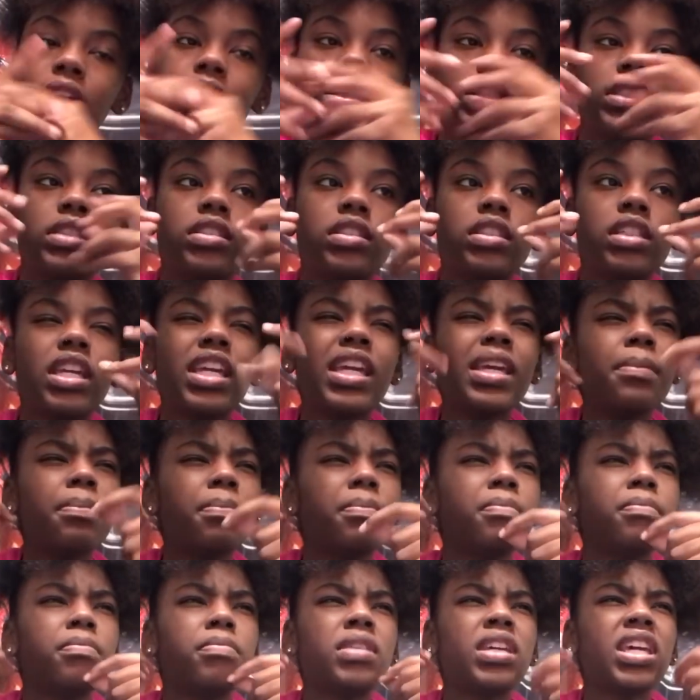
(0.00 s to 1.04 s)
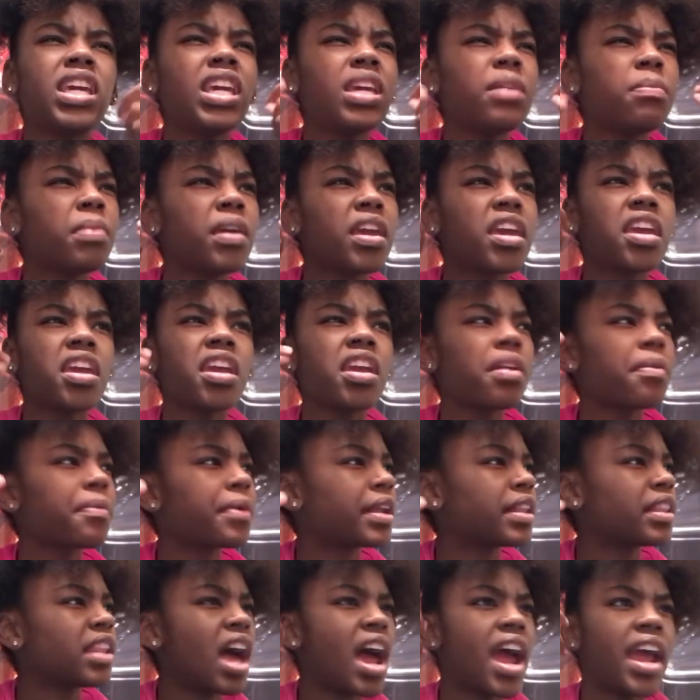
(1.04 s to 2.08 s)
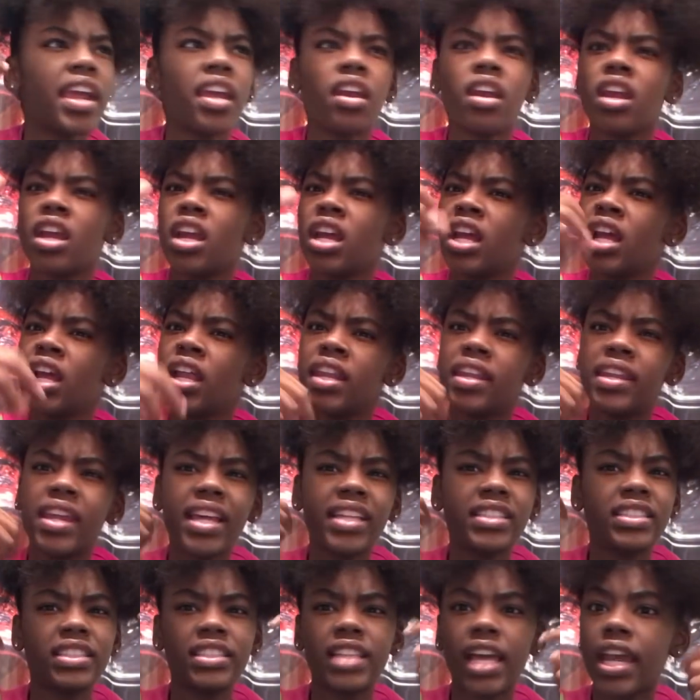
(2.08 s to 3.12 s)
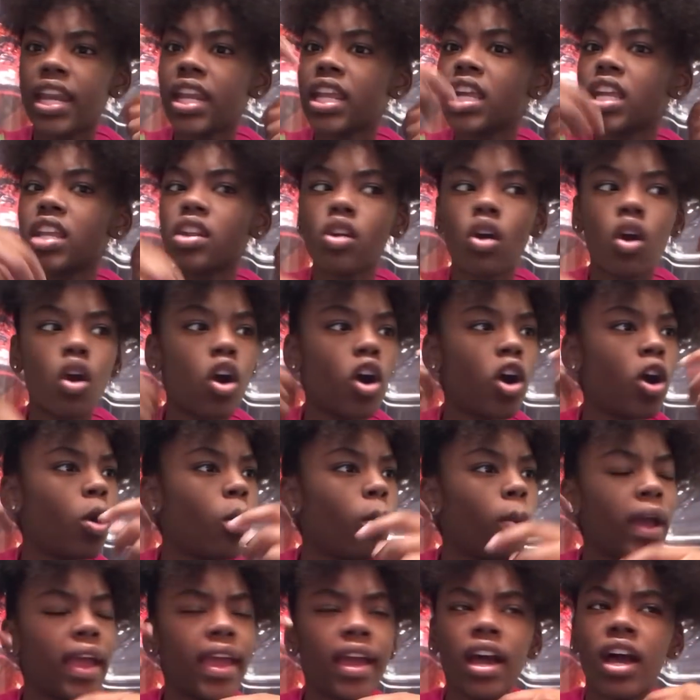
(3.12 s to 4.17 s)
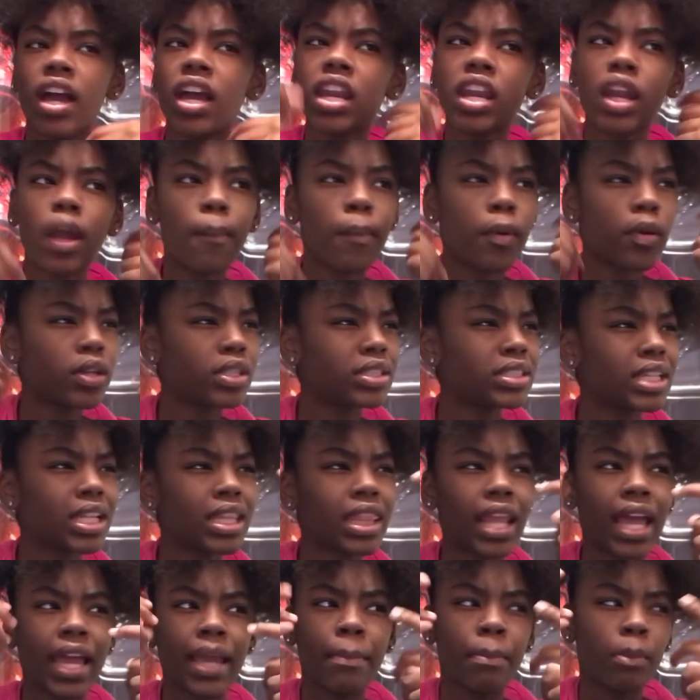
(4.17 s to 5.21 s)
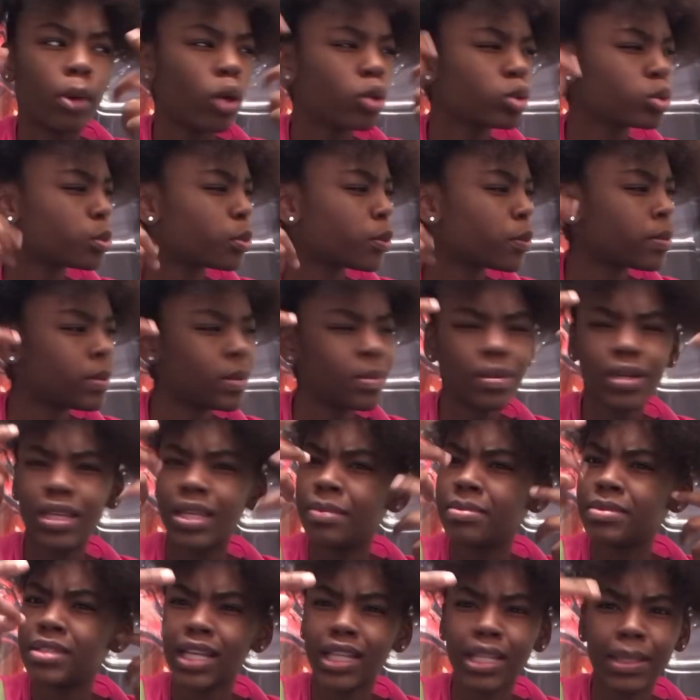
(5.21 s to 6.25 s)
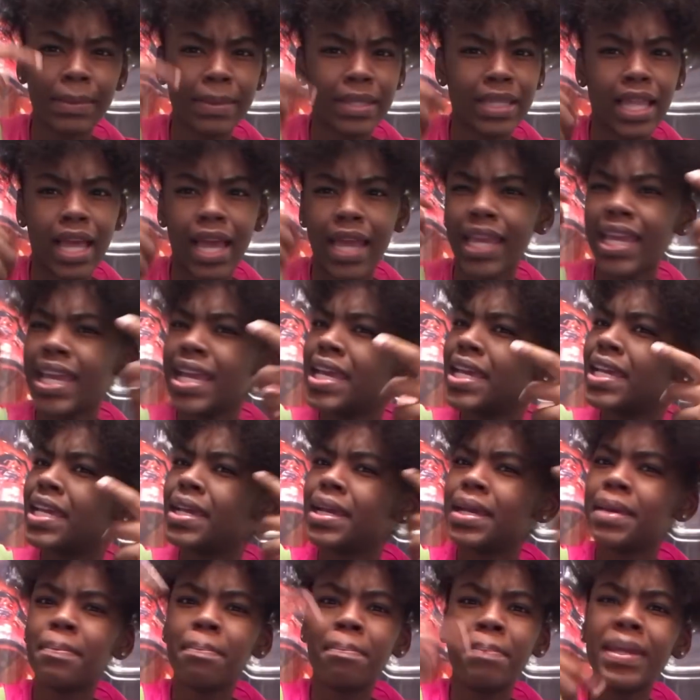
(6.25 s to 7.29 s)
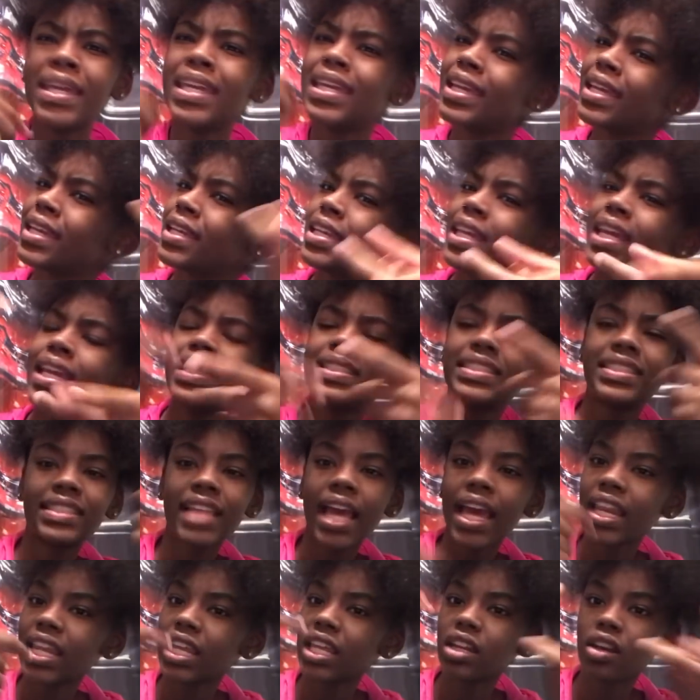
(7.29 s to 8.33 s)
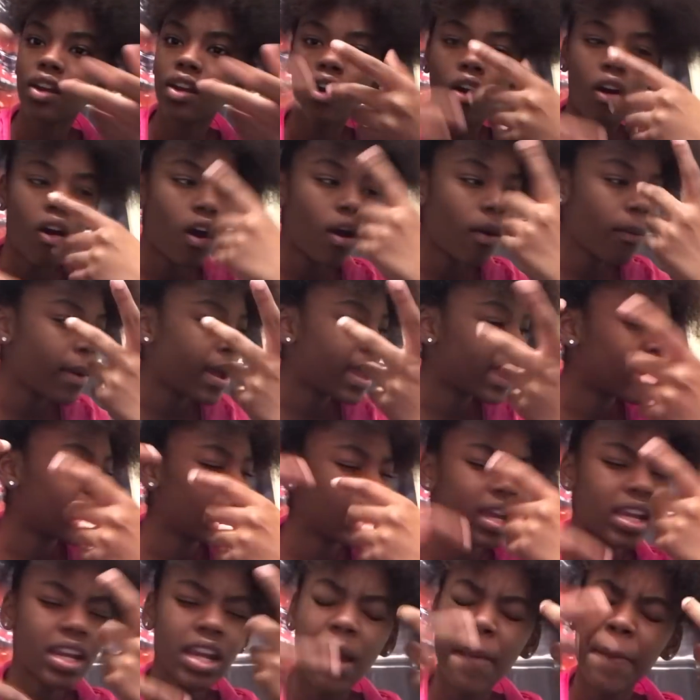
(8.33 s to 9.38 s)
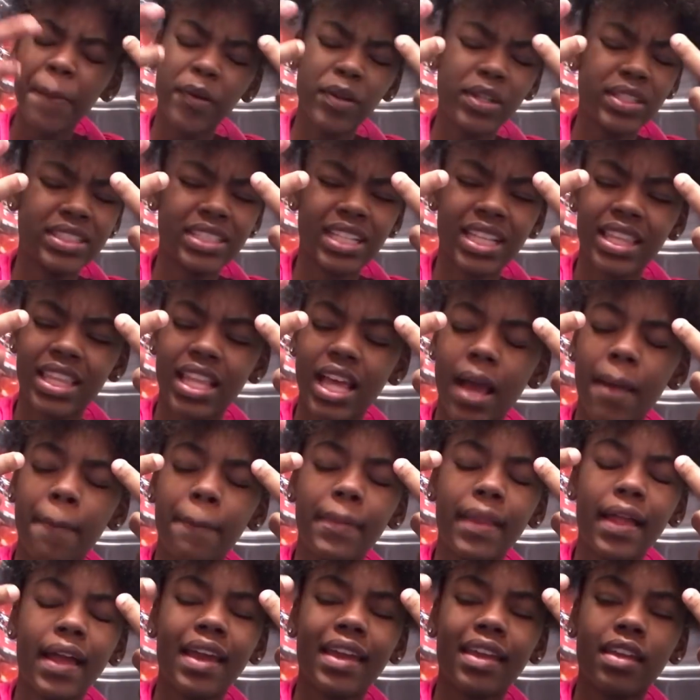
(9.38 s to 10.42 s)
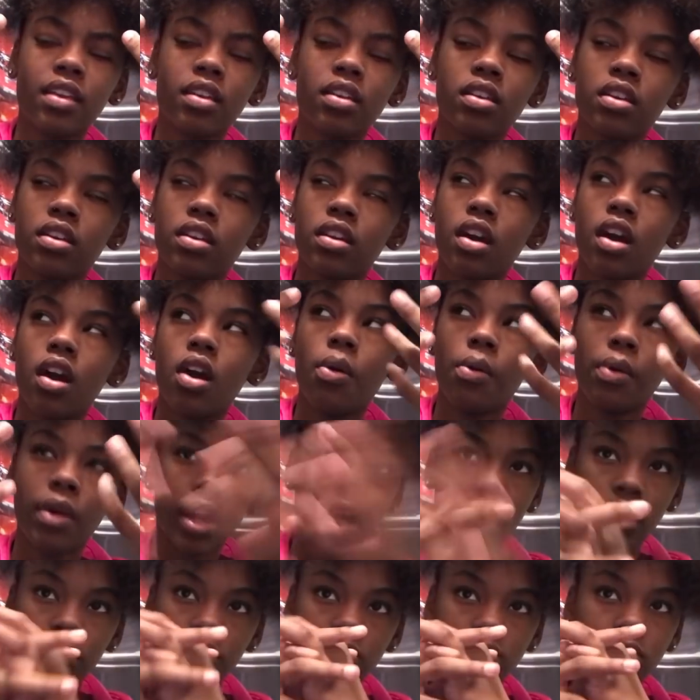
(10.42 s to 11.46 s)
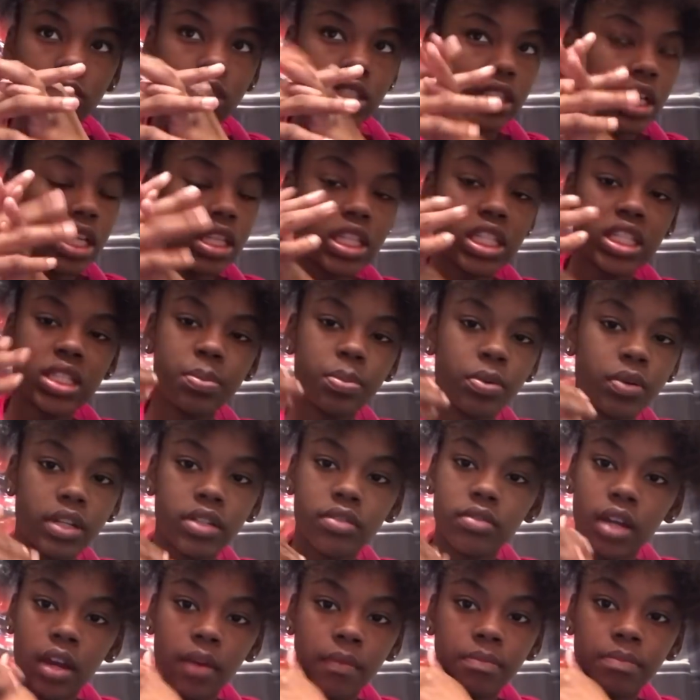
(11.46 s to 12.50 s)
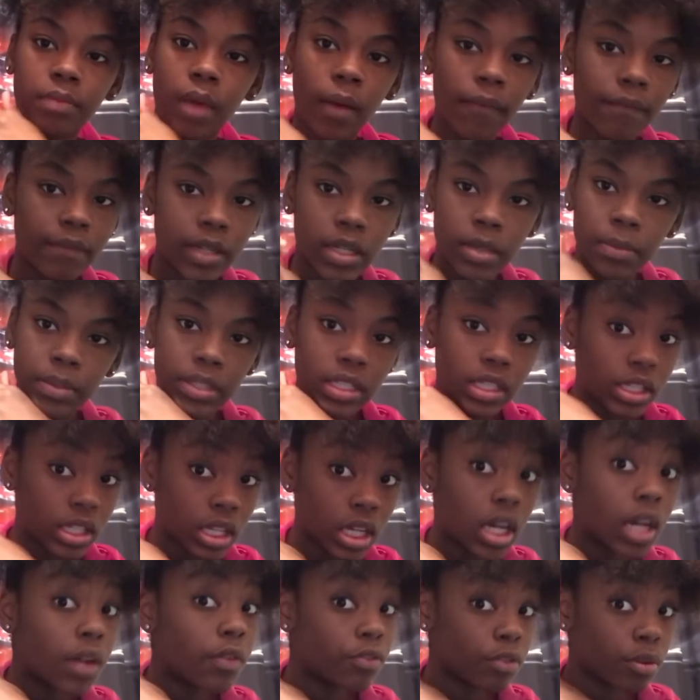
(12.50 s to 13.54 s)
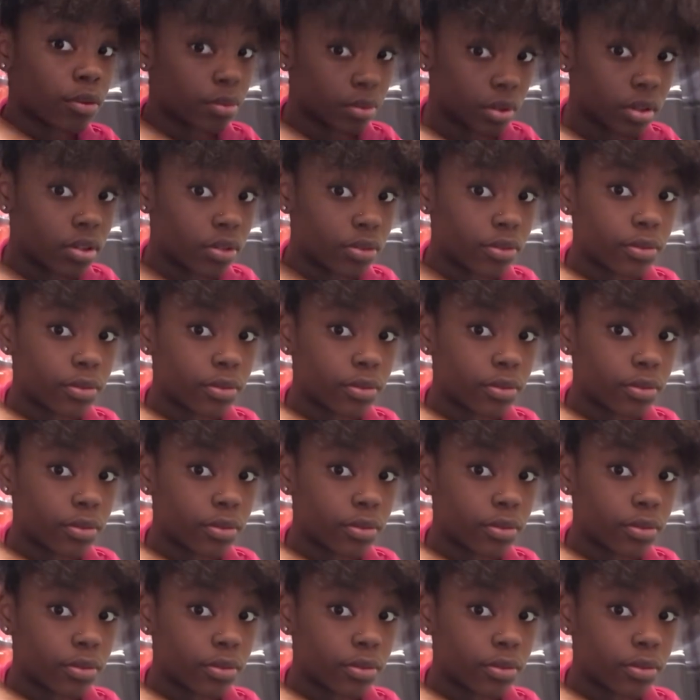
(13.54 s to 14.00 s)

just keep hearing like they steady in the hallway hugging up on each other. Like, multiple people keep telling me like, B and D steady in the hallway hugging up on each other. I'm like, okay, because at this point I'm finna be done for real.